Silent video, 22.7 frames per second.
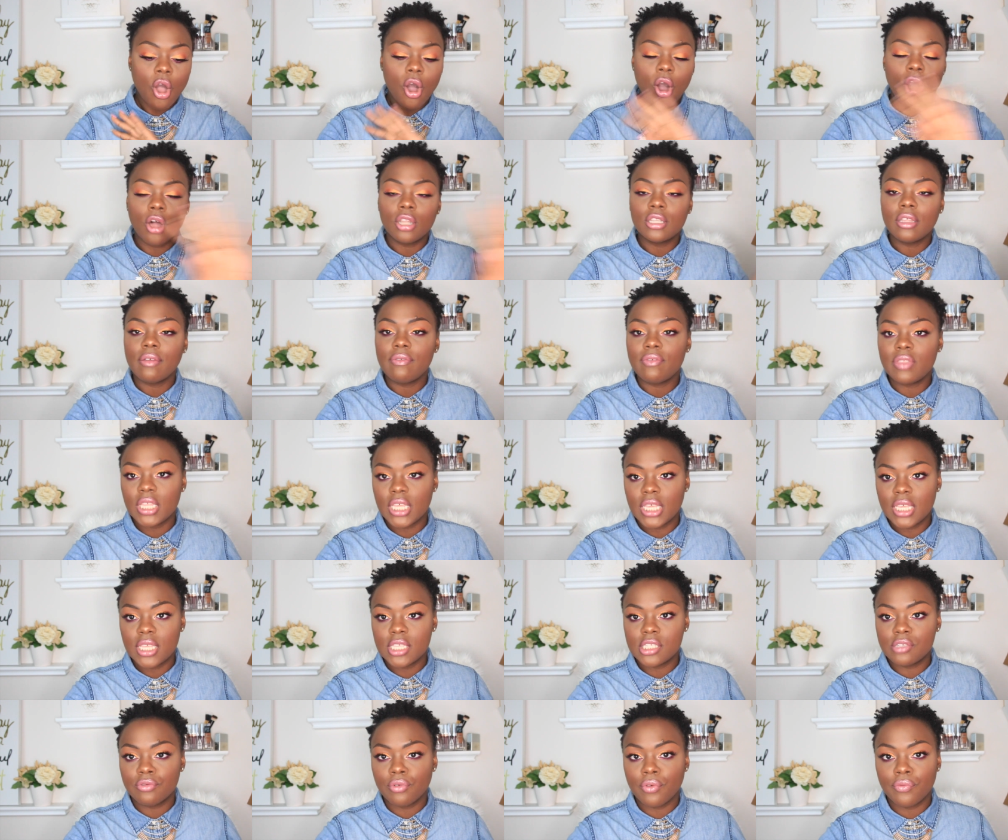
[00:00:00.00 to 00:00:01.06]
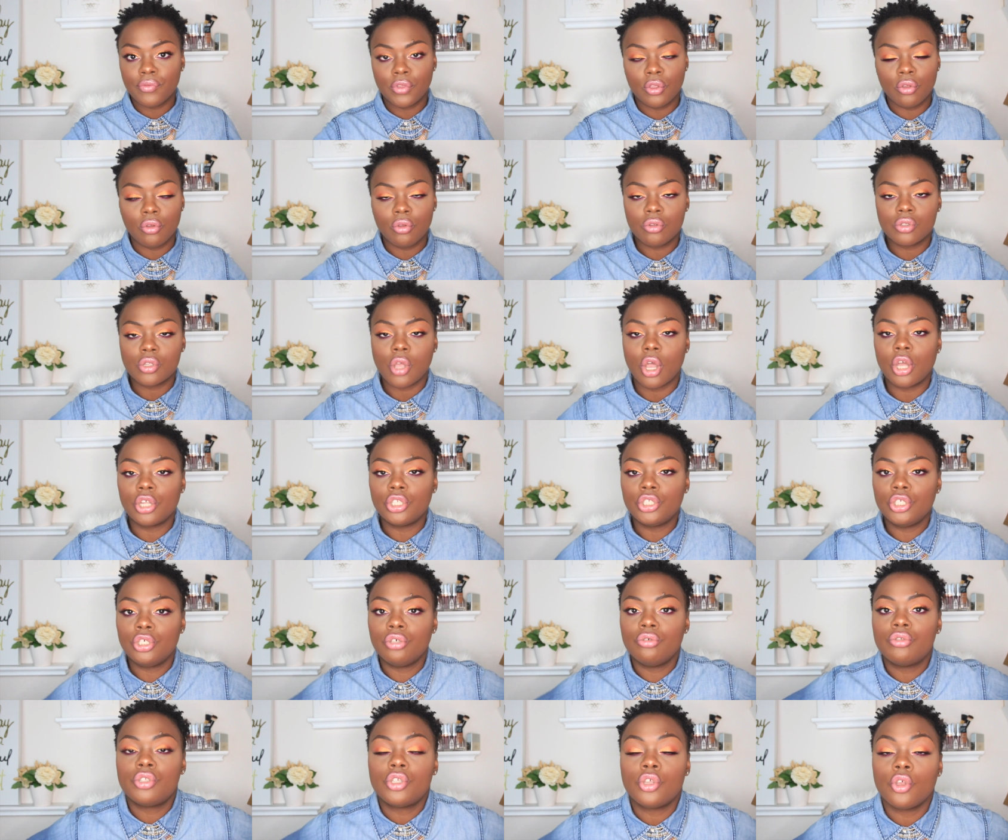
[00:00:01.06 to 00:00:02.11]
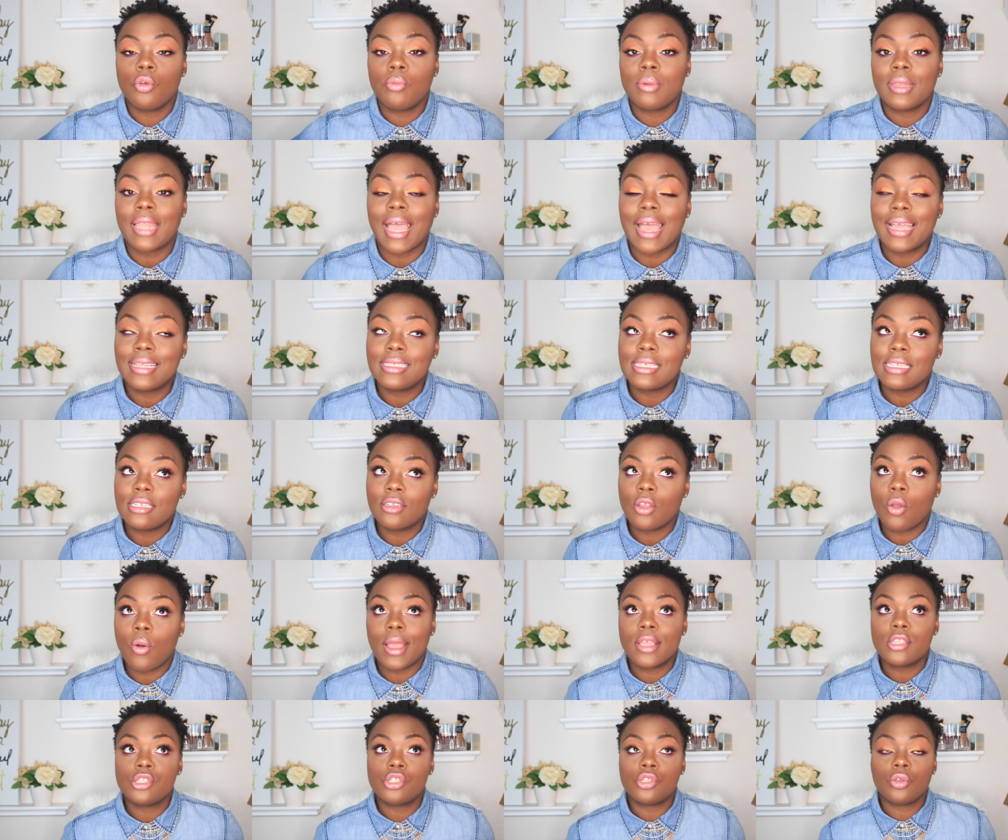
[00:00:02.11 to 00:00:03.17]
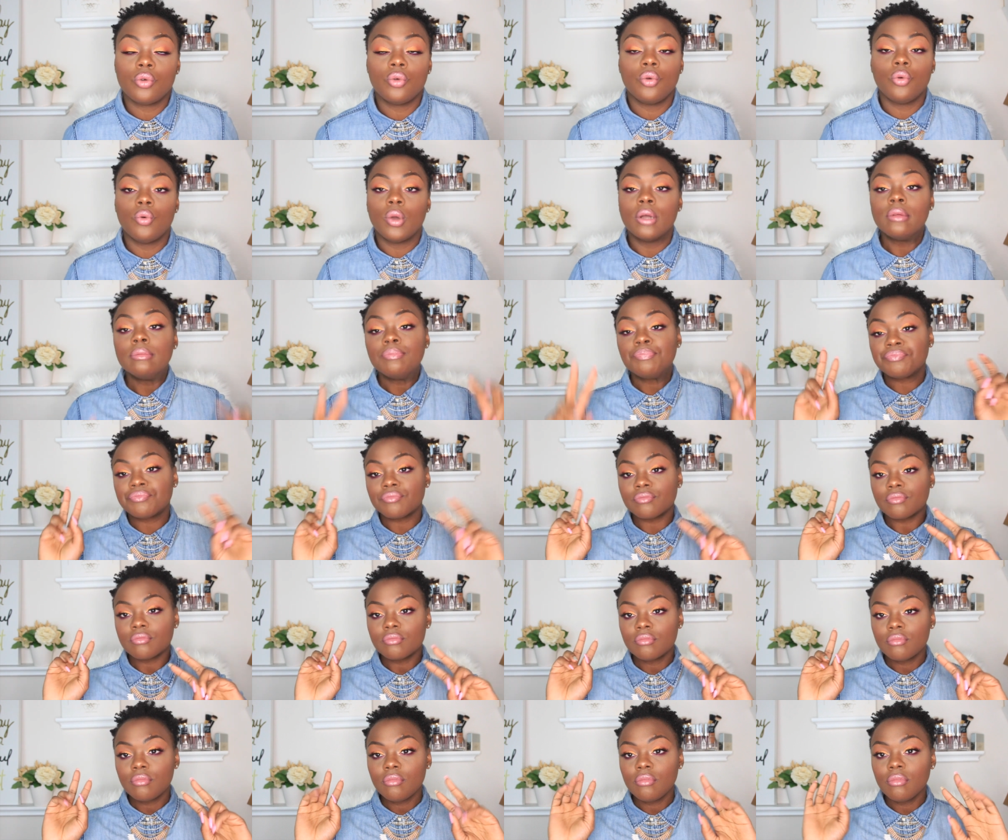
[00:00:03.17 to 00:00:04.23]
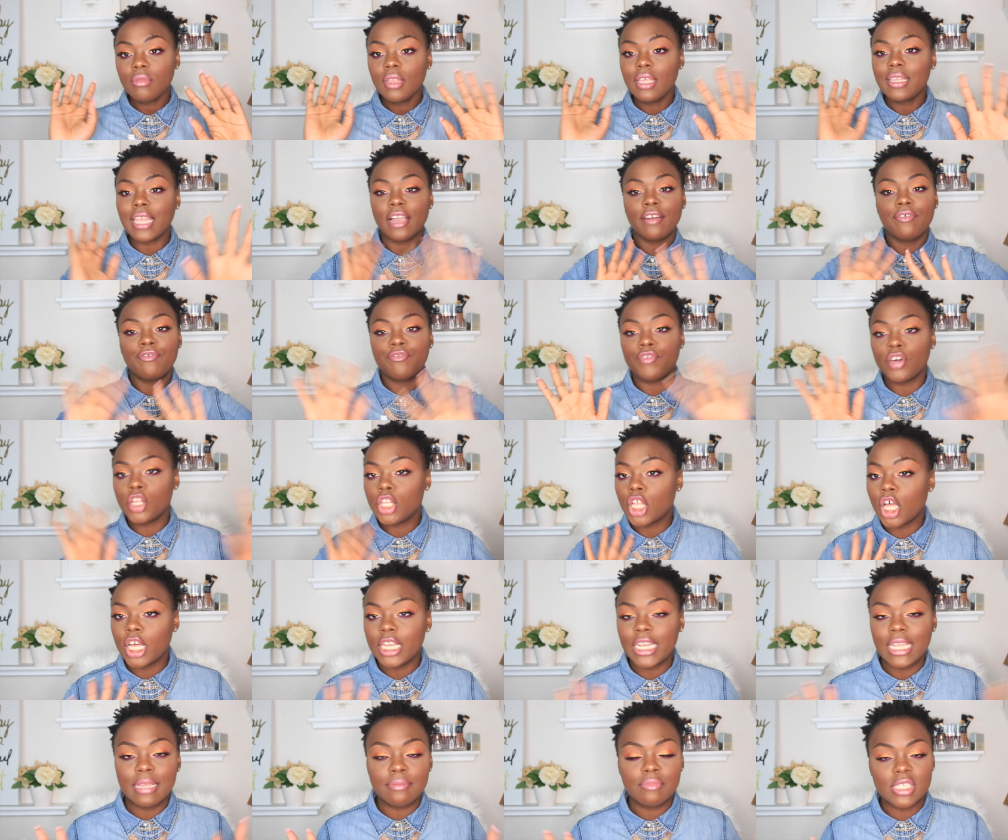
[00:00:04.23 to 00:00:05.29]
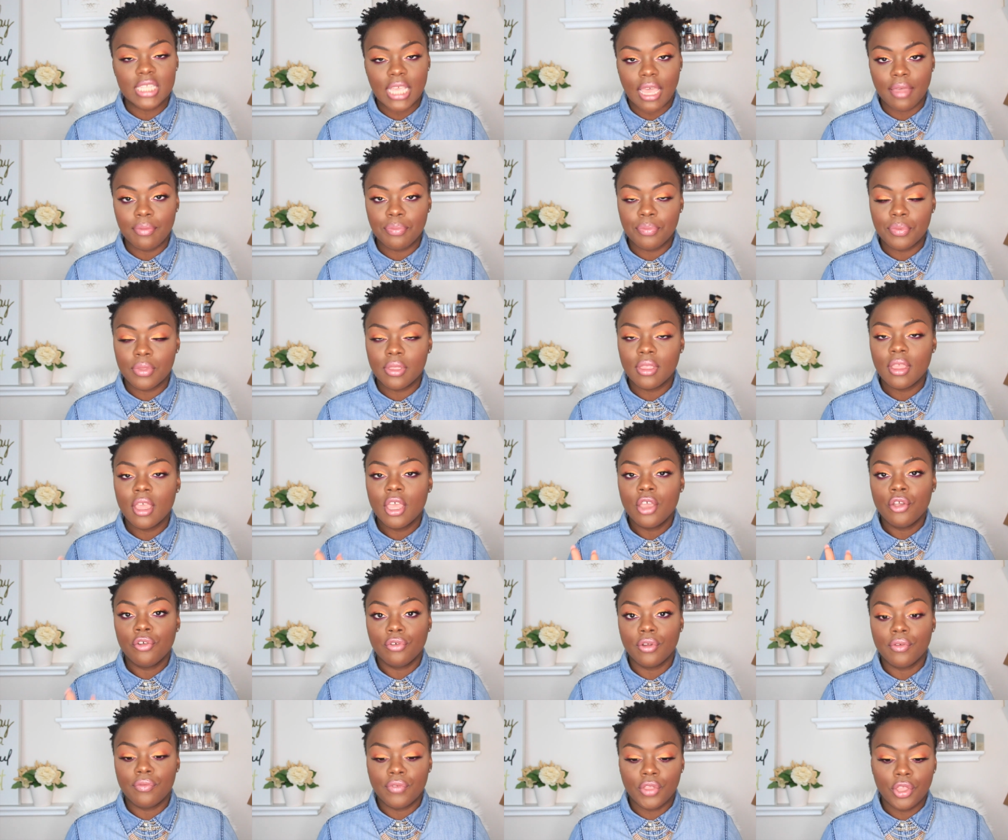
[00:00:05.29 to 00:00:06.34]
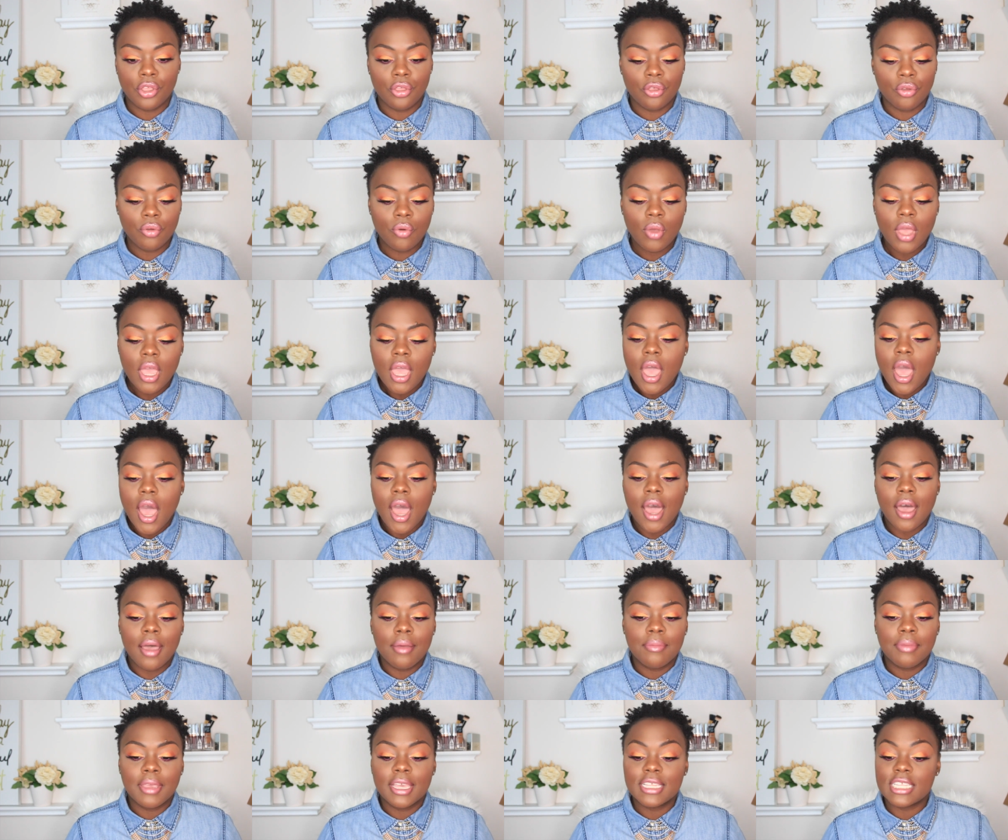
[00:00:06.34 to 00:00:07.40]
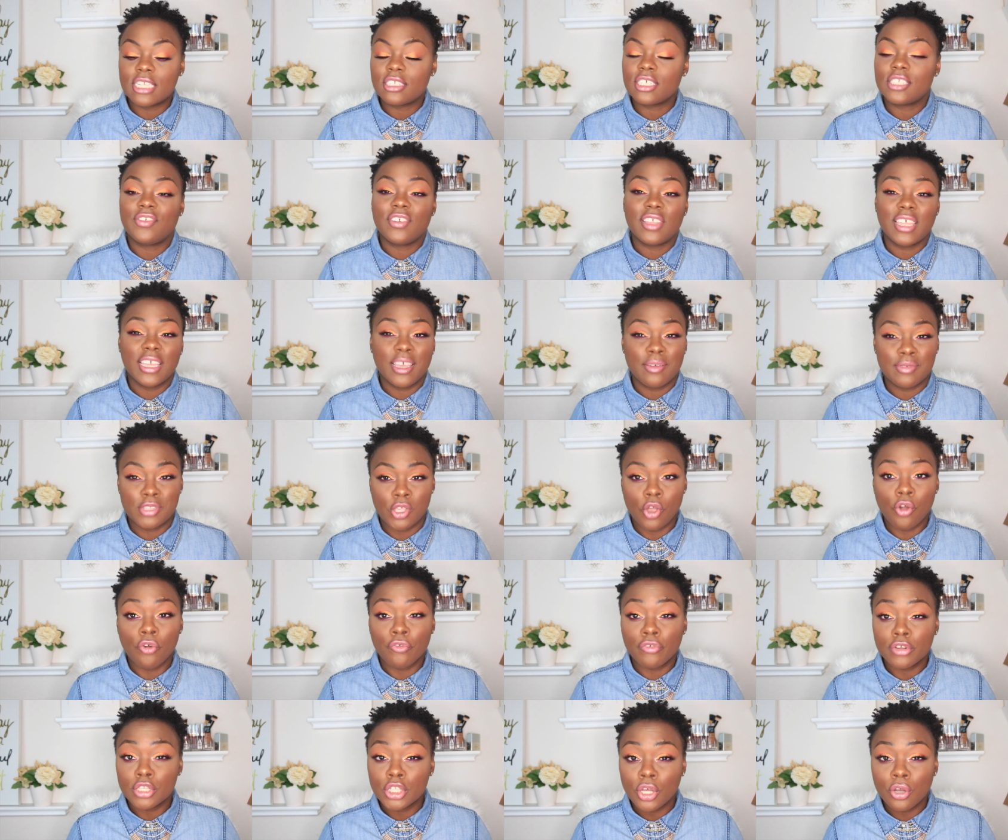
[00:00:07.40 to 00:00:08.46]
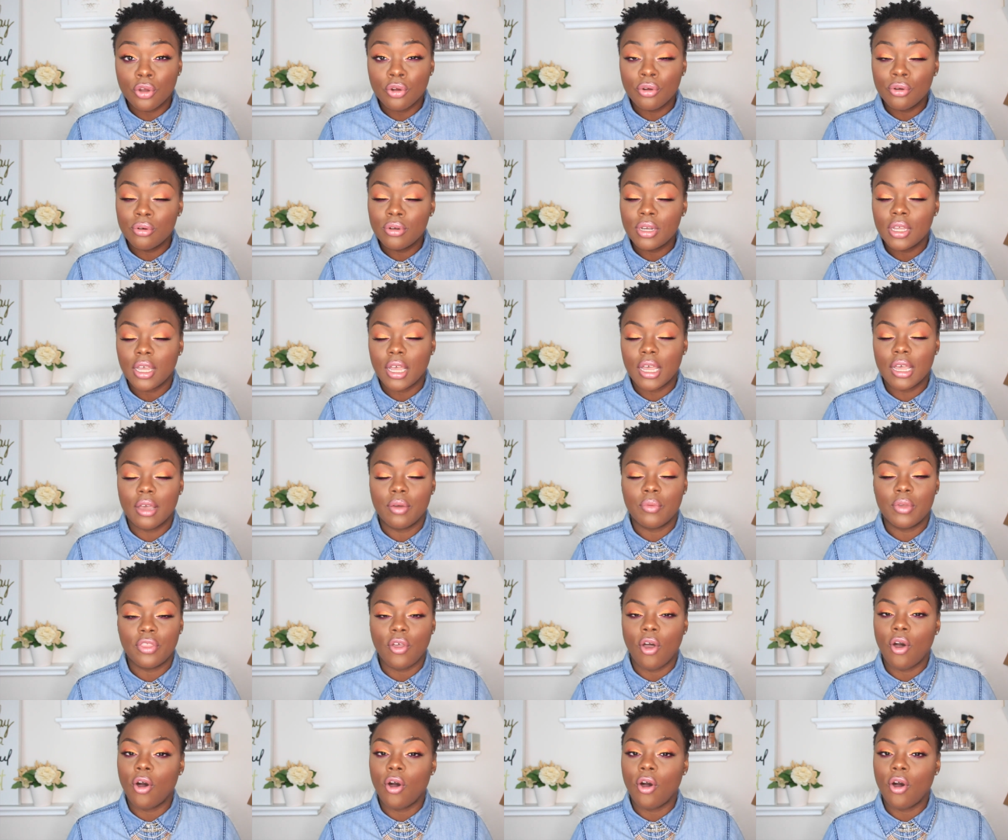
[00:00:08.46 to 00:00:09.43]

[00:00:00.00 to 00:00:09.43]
all of these reviews on YouTube, and I didn't quite do like a full-on in-depth review because I just feel like it was overload with